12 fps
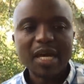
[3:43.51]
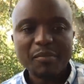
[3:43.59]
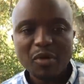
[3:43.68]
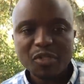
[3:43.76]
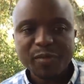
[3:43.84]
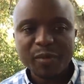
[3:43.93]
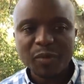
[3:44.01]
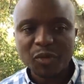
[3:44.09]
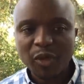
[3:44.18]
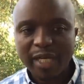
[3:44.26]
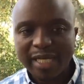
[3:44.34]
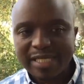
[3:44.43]
most people do
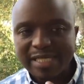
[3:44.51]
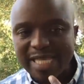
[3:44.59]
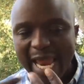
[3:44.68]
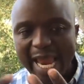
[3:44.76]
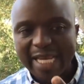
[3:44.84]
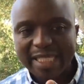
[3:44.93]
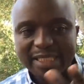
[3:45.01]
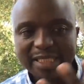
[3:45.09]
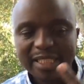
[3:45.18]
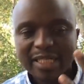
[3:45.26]
not understand